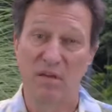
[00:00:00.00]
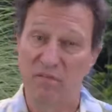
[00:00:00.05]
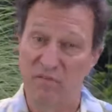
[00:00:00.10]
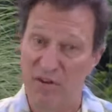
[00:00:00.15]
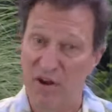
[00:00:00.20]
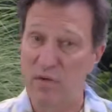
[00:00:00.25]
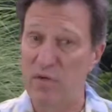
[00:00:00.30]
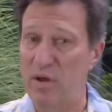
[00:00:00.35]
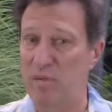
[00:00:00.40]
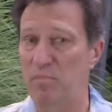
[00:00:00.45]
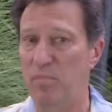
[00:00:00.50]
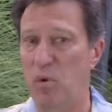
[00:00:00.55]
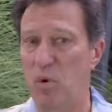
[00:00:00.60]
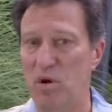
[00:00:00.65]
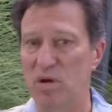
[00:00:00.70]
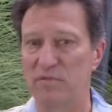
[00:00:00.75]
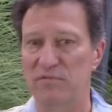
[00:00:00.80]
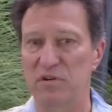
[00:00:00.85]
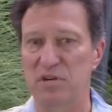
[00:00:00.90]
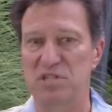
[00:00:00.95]
Very
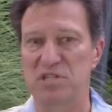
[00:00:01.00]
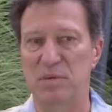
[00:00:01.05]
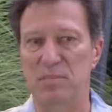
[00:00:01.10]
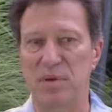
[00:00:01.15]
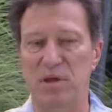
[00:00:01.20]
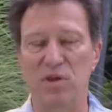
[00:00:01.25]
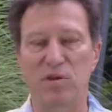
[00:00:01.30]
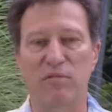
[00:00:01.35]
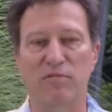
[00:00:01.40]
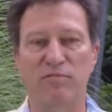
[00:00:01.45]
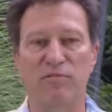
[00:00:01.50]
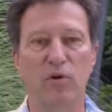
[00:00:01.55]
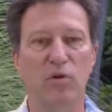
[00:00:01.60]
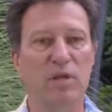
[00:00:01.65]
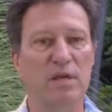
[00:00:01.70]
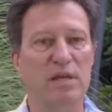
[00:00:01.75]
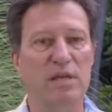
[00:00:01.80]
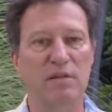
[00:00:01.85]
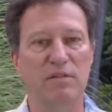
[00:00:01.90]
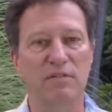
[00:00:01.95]
important for shipping your
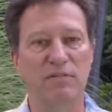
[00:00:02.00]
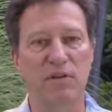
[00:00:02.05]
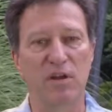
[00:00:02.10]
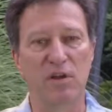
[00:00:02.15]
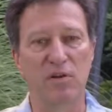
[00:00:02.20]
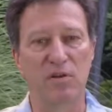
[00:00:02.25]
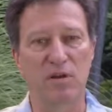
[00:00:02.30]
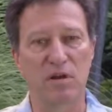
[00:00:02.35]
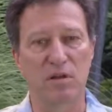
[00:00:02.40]
fully configured